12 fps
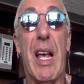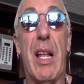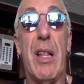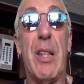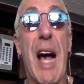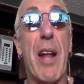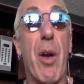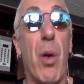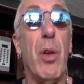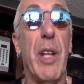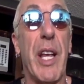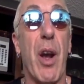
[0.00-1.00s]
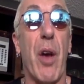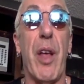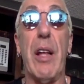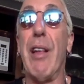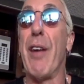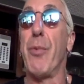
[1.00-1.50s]
not only are
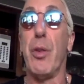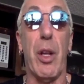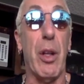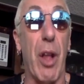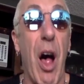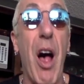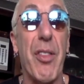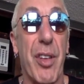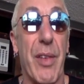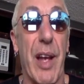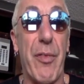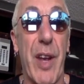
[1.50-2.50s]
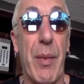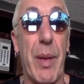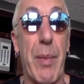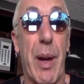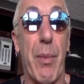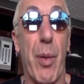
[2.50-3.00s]
they left with the loss of that
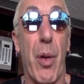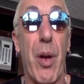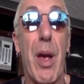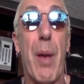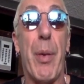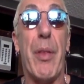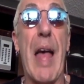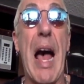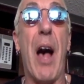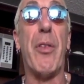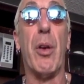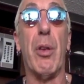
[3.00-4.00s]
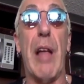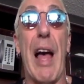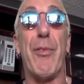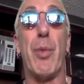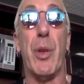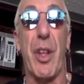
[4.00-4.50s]
family member, but now they're
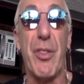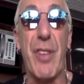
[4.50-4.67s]
left with the